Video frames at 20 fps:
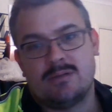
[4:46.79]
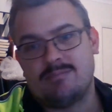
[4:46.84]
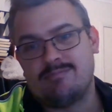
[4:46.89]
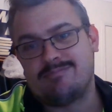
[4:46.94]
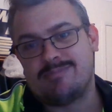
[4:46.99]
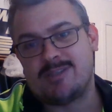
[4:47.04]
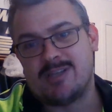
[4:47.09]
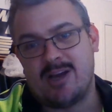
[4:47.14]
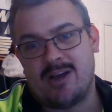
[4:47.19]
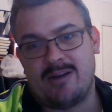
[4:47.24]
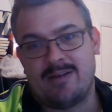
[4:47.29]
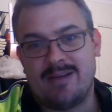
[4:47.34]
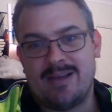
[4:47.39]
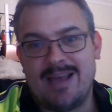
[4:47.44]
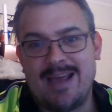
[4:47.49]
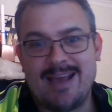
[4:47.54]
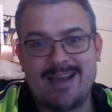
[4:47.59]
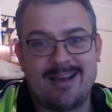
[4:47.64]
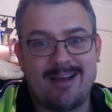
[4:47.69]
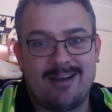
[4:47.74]
So
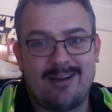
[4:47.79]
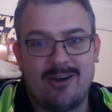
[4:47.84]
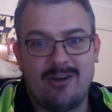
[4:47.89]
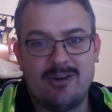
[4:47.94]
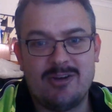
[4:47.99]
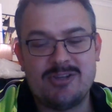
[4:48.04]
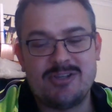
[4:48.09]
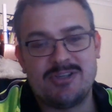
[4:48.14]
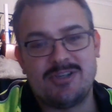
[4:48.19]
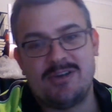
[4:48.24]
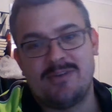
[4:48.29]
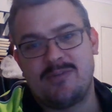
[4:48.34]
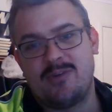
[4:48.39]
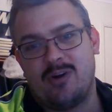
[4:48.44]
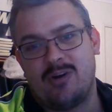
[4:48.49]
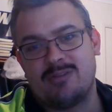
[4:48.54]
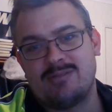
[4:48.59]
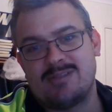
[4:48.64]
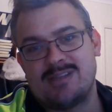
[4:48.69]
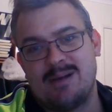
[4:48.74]
in conclusion, you've
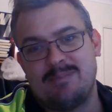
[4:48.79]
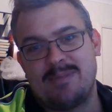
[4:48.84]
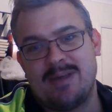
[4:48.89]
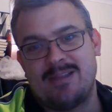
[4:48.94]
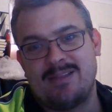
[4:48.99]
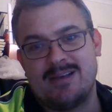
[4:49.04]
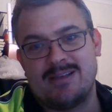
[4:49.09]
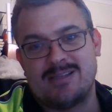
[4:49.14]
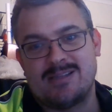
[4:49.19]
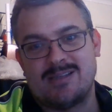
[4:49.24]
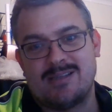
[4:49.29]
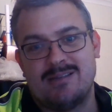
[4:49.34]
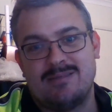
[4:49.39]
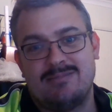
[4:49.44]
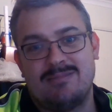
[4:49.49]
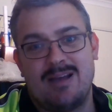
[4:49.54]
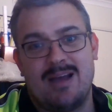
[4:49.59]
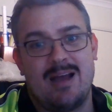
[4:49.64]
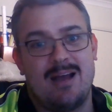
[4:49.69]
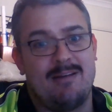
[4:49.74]
got something
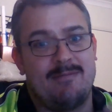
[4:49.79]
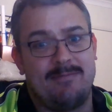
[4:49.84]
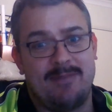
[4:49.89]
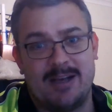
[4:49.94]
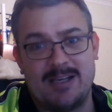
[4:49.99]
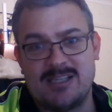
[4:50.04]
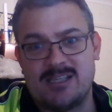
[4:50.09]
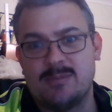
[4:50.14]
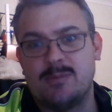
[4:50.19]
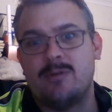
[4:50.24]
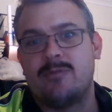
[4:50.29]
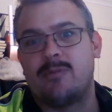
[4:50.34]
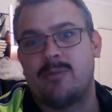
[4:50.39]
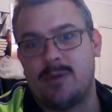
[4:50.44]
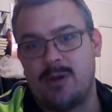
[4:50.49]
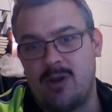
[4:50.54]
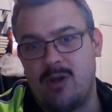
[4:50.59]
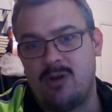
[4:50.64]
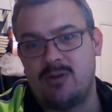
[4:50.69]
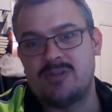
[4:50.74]
that's flexible
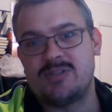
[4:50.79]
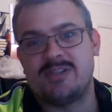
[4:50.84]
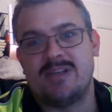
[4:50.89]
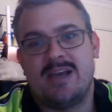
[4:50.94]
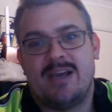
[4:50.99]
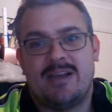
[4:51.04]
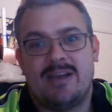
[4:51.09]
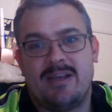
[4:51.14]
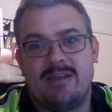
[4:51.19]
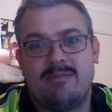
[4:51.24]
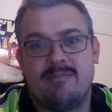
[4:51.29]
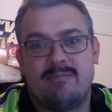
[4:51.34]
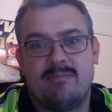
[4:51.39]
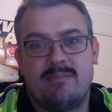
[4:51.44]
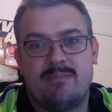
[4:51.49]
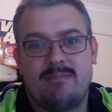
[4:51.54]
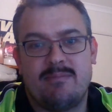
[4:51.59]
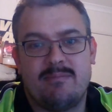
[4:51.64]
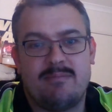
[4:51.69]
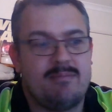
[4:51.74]
from a long-standing
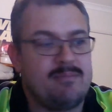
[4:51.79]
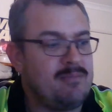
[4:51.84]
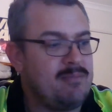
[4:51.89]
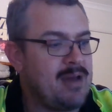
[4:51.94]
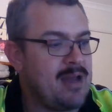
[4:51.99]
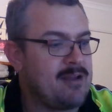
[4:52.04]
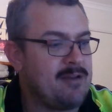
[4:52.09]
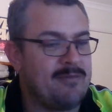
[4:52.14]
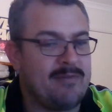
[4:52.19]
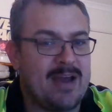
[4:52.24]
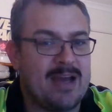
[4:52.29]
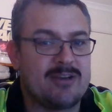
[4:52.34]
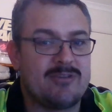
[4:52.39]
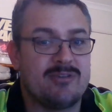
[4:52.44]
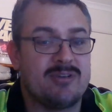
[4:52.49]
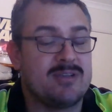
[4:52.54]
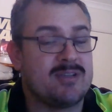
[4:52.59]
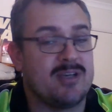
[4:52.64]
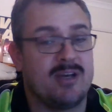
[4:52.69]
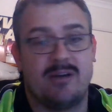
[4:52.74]

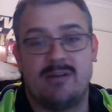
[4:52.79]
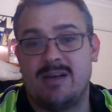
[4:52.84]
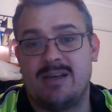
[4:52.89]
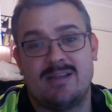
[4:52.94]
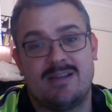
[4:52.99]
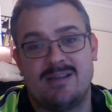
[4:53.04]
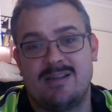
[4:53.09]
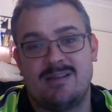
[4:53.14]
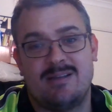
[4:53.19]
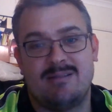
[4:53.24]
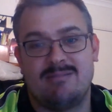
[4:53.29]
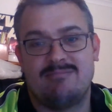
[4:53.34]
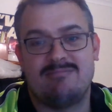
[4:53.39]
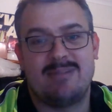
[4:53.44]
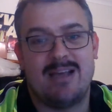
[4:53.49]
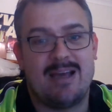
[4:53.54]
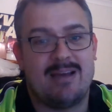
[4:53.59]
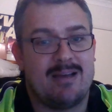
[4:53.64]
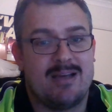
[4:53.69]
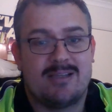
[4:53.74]
manufacturer. So
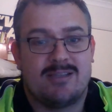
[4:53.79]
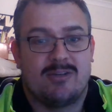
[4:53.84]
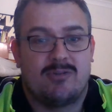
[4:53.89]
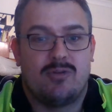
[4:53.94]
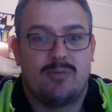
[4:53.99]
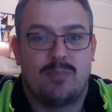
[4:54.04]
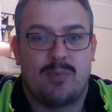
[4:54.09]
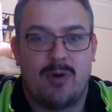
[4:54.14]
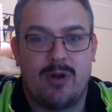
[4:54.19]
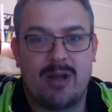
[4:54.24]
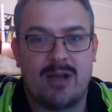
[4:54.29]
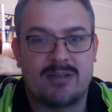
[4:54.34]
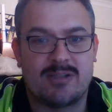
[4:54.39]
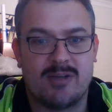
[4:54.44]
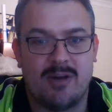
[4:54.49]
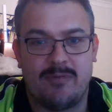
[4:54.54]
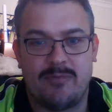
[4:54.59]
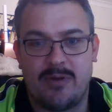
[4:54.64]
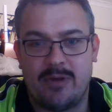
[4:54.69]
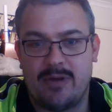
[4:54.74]
it's a good product.
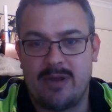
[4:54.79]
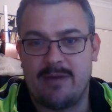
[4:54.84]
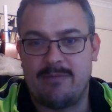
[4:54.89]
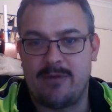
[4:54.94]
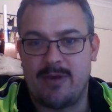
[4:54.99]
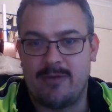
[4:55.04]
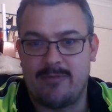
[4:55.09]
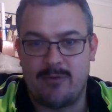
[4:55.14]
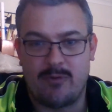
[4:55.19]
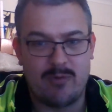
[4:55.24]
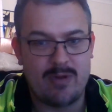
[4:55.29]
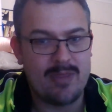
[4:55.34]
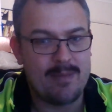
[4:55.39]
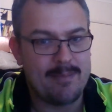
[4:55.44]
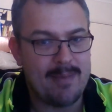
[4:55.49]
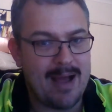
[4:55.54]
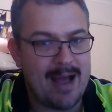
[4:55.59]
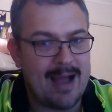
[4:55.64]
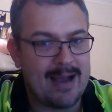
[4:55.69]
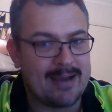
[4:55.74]
So if you're in the
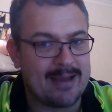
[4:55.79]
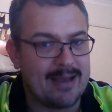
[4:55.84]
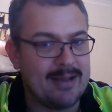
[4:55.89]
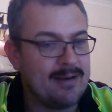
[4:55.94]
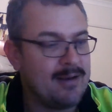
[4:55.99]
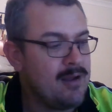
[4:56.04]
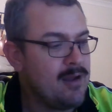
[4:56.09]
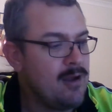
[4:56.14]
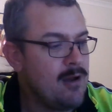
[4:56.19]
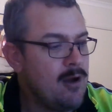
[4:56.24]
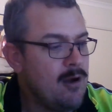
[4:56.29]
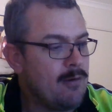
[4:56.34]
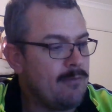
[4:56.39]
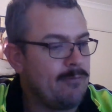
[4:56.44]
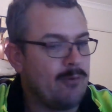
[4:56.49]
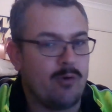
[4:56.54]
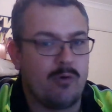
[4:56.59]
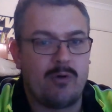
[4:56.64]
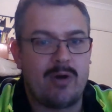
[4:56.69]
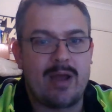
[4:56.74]
market
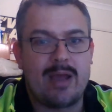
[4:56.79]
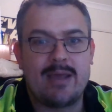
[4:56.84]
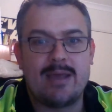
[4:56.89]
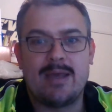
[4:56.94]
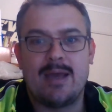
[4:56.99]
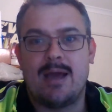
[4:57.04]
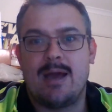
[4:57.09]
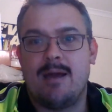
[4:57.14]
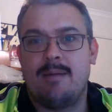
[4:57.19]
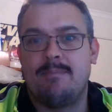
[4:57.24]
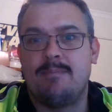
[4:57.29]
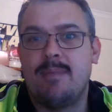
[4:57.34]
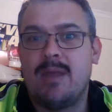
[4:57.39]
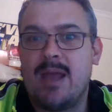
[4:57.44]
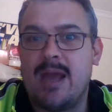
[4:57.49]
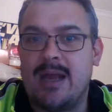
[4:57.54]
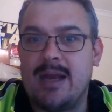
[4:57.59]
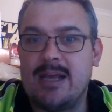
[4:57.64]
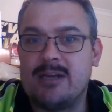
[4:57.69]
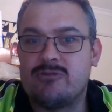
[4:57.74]
for an
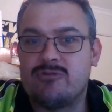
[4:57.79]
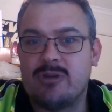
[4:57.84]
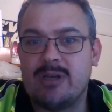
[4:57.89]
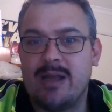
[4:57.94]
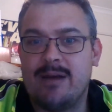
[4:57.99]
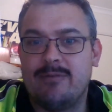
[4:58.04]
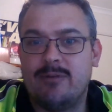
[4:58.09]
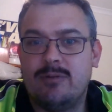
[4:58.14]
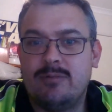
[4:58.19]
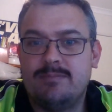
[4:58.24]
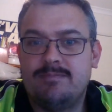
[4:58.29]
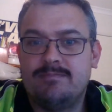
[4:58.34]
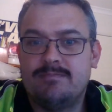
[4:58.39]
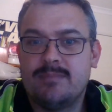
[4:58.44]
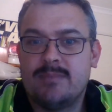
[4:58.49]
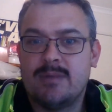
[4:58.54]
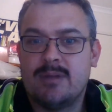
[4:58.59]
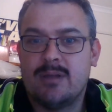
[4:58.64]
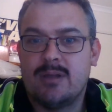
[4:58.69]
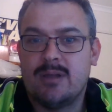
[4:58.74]
entry-level
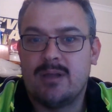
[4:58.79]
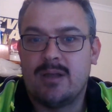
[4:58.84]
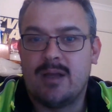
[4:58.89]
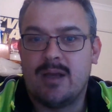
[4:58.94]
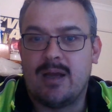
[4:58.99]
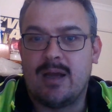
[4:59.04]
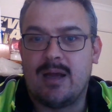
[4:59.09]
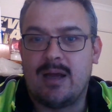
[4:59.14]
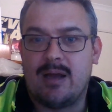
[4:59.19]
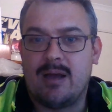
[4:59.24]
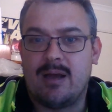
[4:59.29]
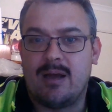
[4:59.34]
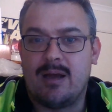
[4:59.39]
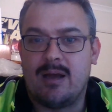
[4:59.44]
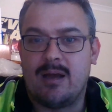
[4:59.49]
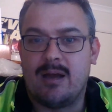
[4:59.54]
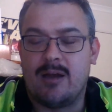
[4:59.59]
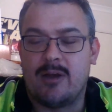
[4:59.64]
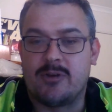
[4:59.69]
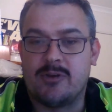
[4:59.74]

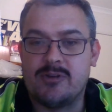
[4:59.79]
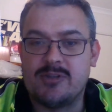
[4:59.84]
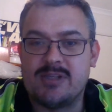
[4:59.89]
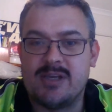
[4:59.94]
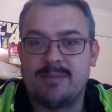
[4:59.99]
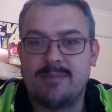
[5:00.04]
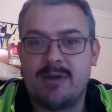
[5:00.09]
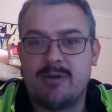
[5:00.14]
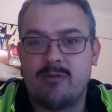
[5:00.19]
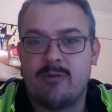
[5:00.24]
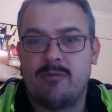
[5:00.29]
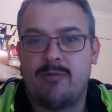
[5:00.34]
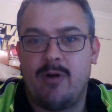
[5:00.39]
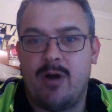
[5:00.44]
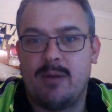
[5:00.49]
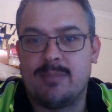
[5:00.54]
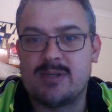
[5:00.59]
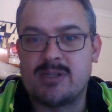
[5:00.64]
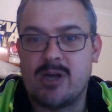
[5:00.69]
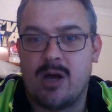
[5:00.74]
acoustic mineral
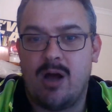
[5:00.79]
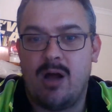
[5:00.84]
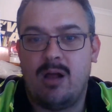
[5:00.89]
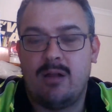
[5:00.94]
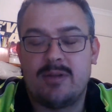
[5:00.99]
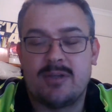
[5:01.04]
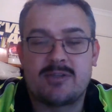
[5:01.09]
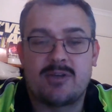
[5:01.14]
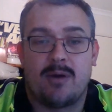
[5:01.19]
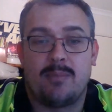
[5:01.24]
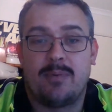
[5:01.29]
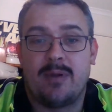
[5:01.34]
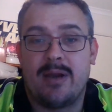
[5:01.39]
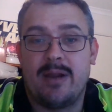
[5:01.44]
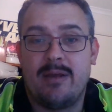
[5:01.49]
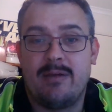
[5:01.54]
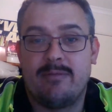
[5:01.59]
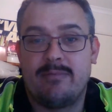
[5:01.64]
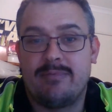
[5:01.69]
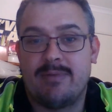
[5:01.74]
fibre tile that's got
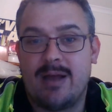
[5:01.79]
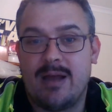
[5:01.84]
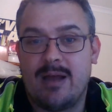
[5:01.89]
plenty of